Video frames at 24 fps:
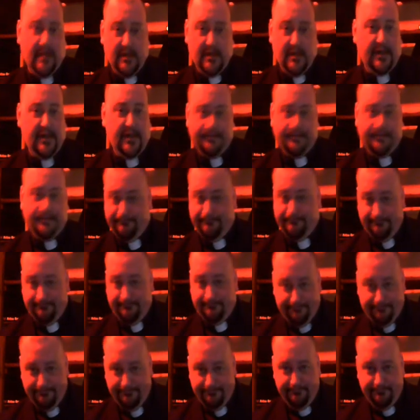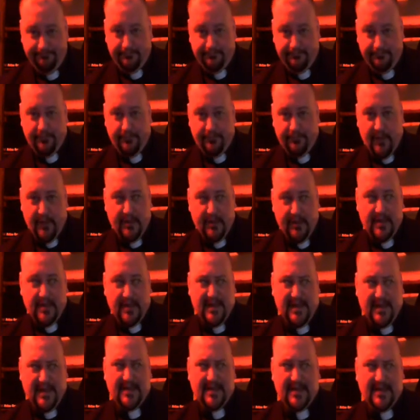deleted.
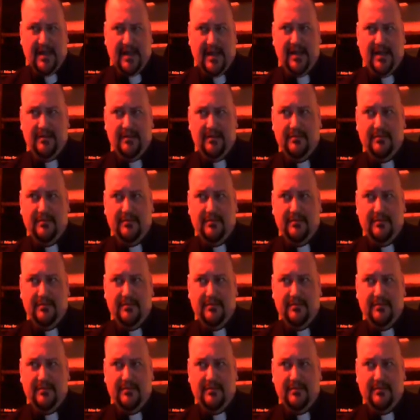Because that's not...